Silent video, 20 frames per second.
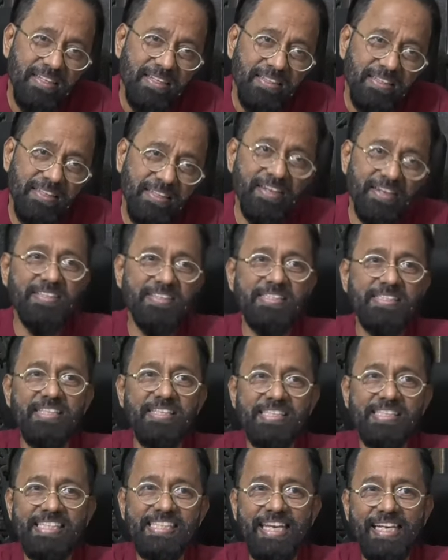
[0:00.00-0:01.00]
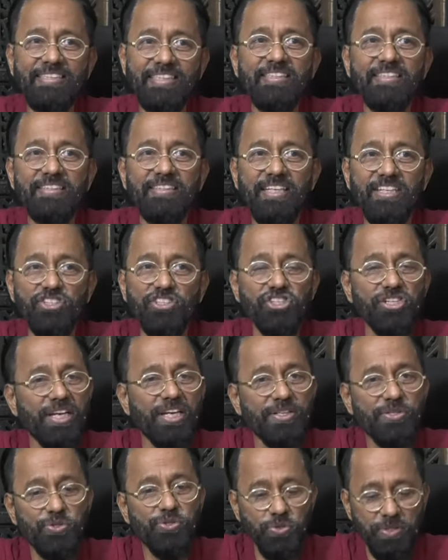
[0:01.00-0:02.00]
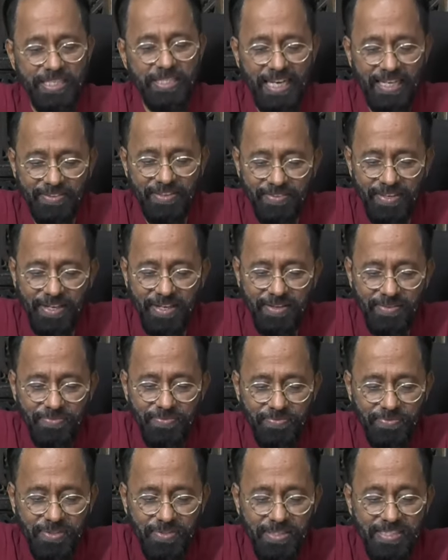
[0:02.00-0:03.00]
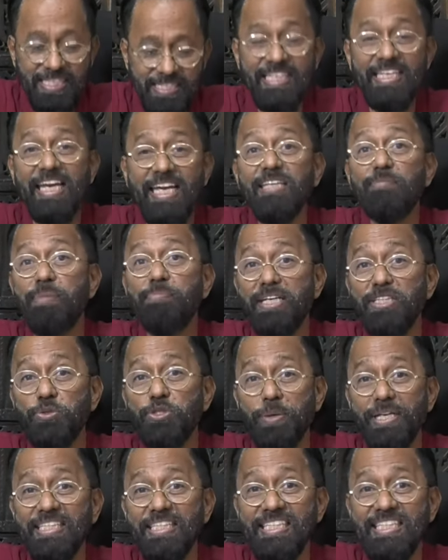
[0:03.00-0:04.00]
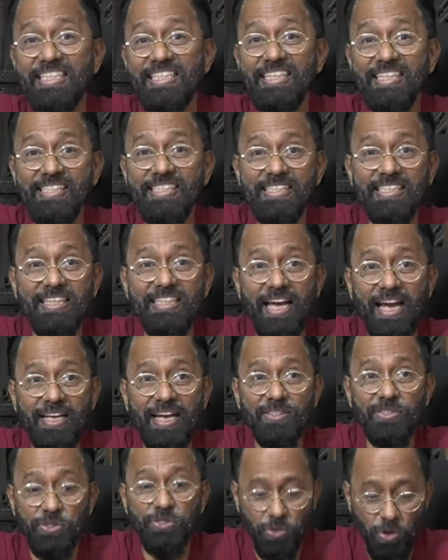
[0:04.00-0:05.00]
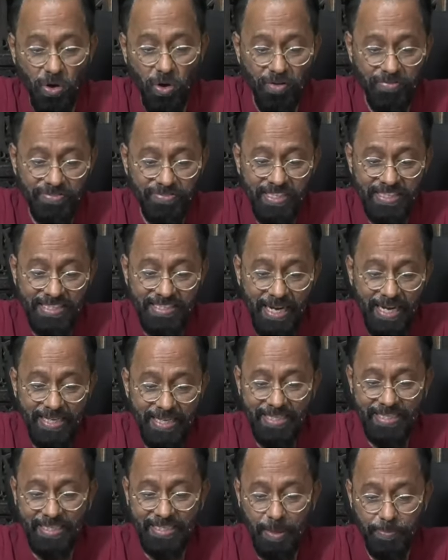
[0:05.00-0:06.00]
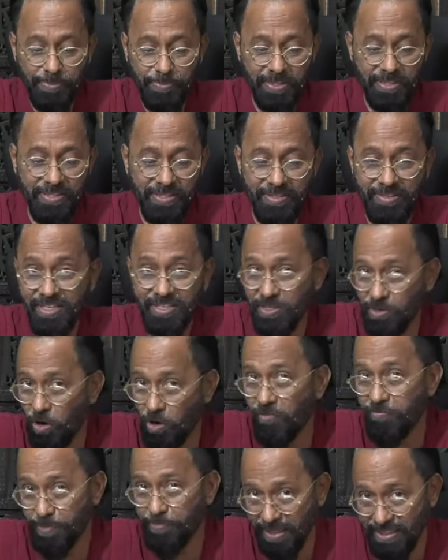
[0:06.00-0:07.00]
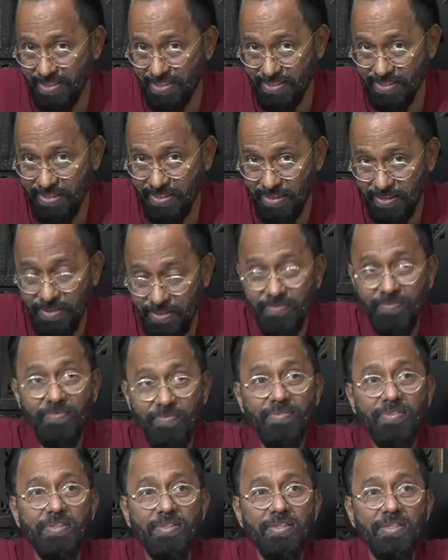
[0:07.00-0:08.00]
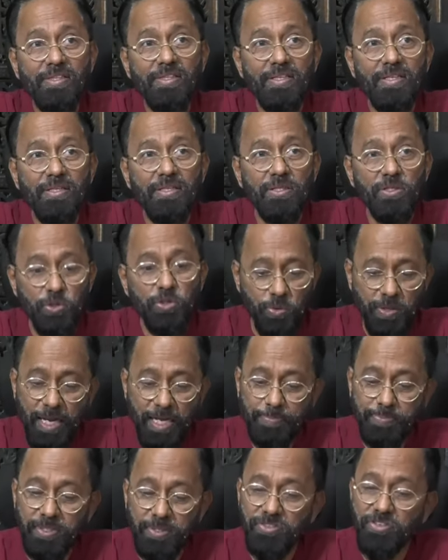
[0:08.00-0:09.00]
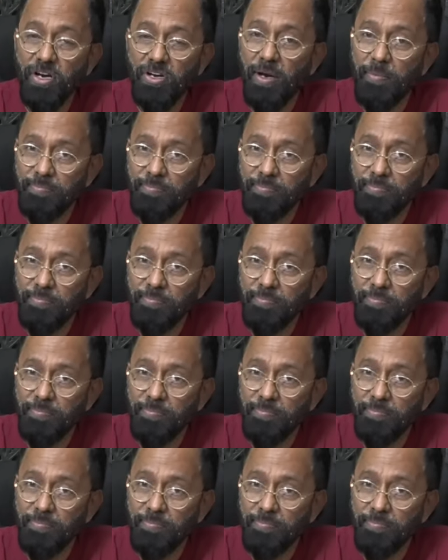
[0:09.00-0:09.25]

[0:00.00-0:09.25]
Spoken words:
there is this letter that she has to deliver, delayed by 20 years in the hands of the dying Captain Tariq of Pakistan to Captain Ram,